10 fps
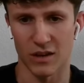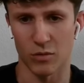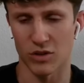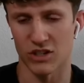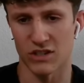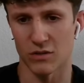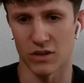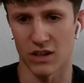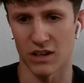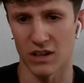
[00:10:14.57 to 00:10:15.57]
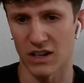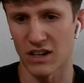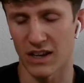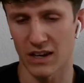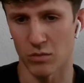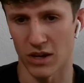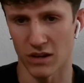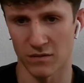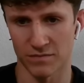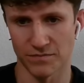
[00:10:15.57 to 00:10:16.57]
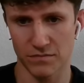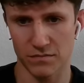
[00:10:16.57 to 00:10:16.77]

uh, which is uh, needed anyway.